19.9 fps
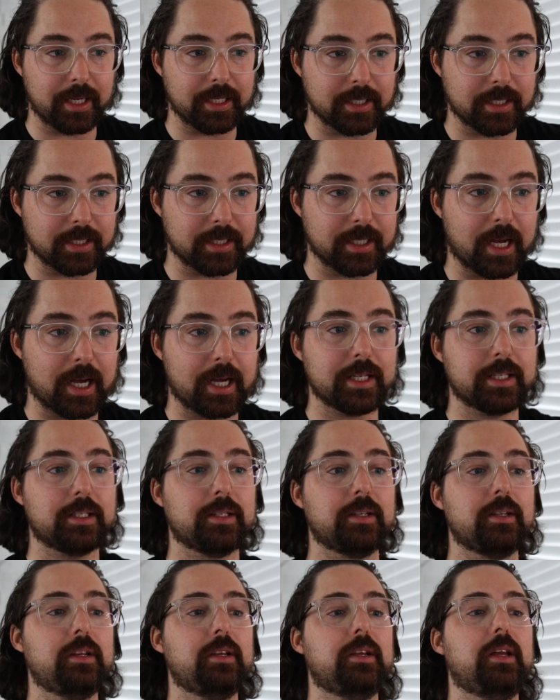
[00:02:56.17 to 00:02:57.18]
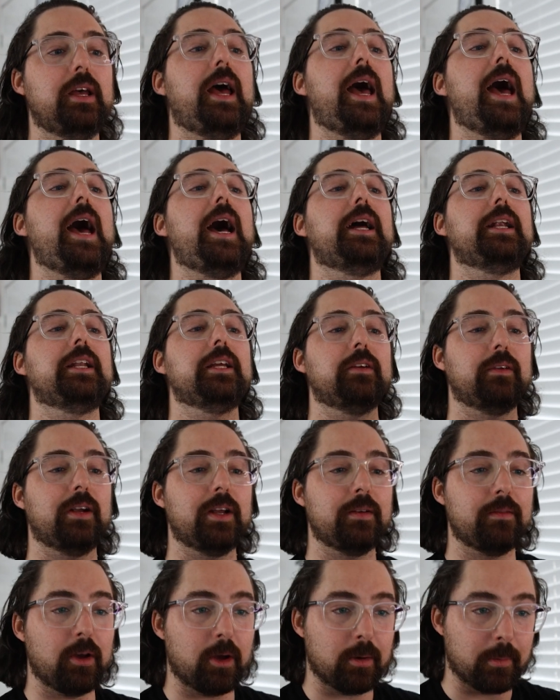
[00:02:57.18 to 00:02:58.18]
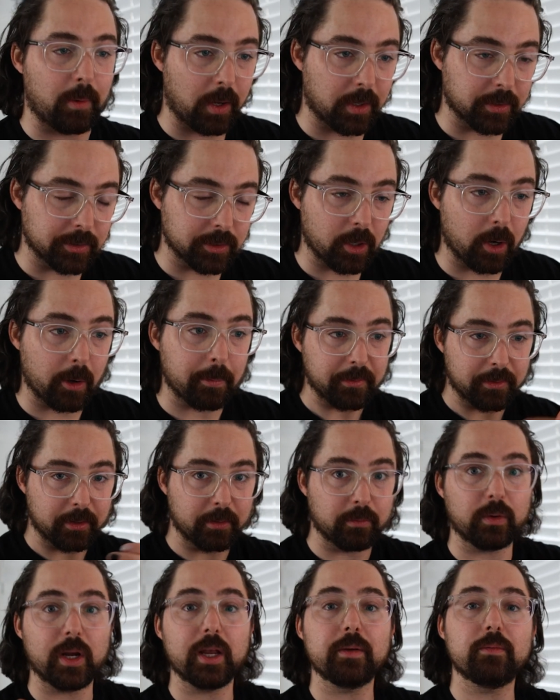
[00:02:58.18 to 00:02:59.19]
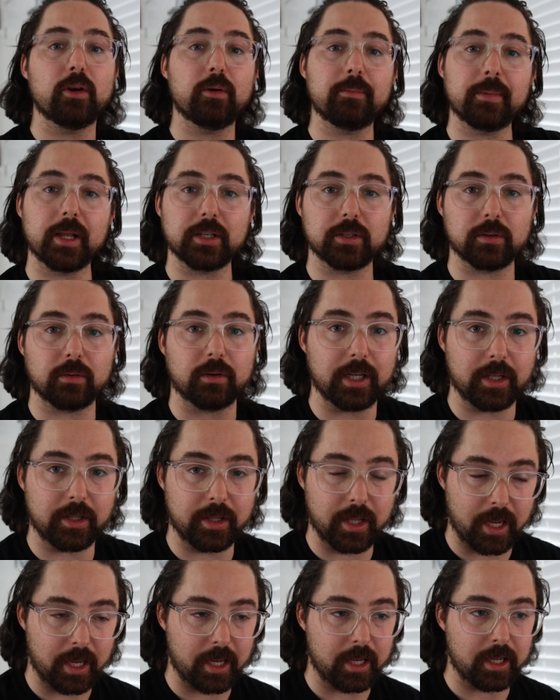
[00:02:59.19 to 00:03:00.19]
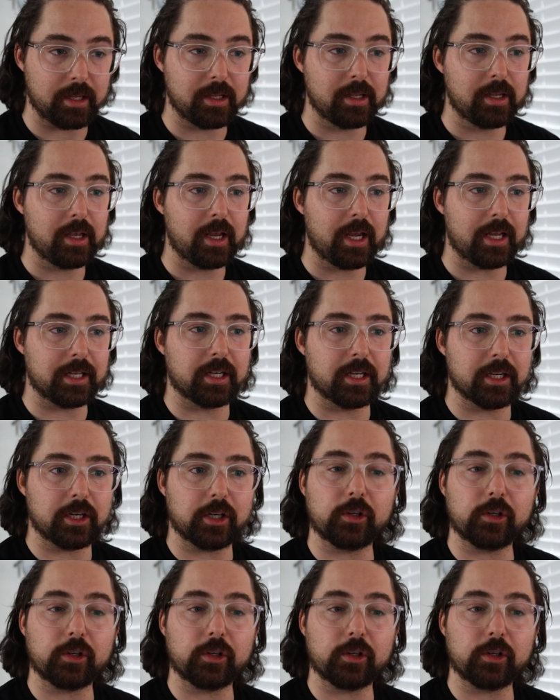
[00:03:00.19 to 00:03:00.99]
it starts adding reverb on top of the reverb that's already there, and then it